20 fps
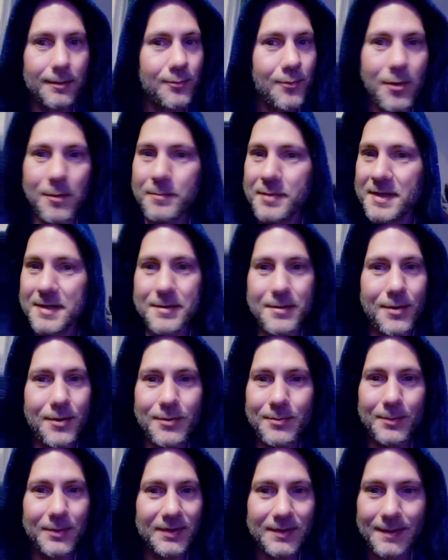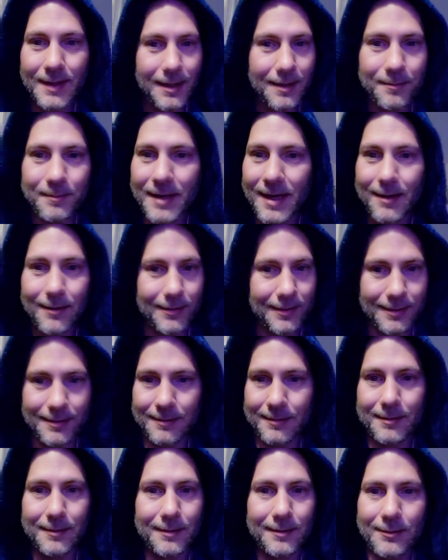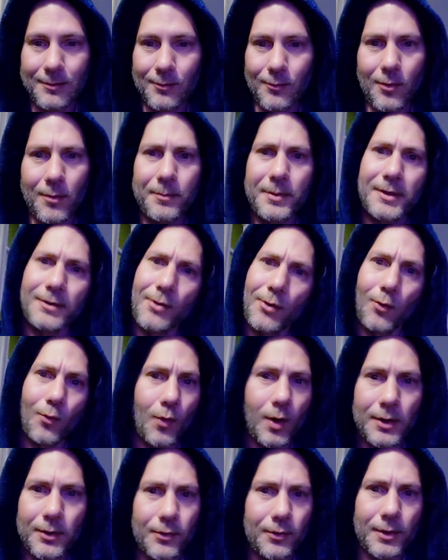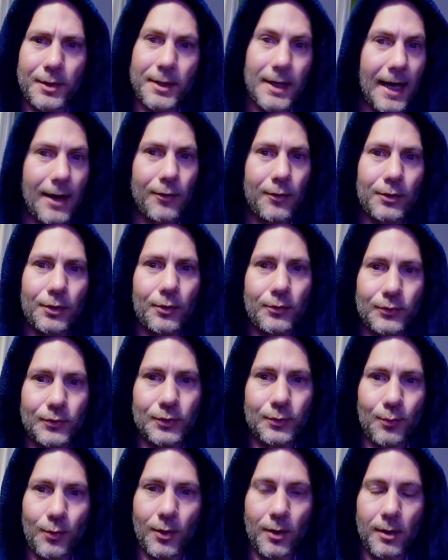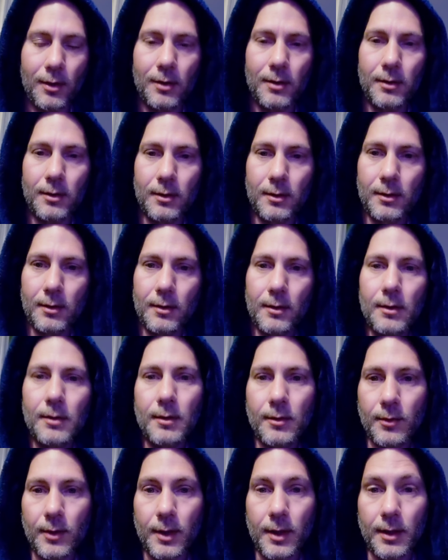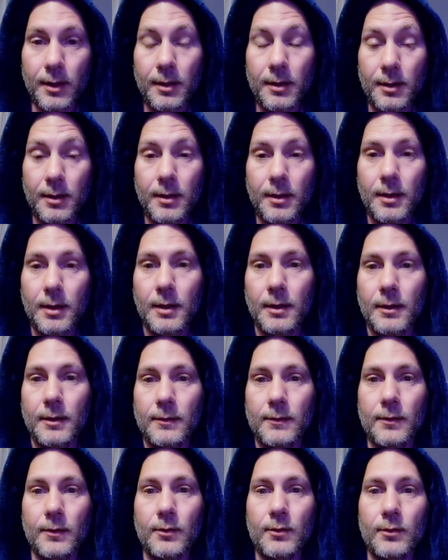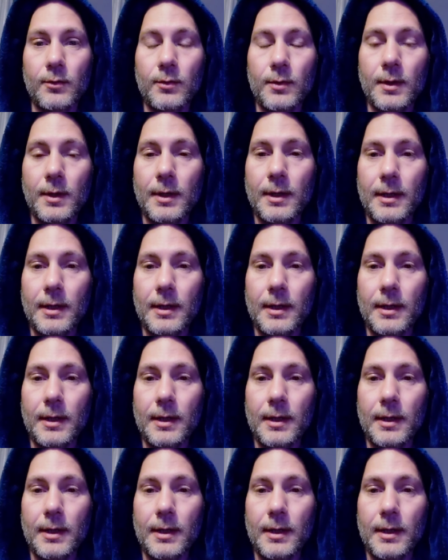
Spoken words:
Won't be no mistake about it. Won't be no wondering how close you are. Okay? So,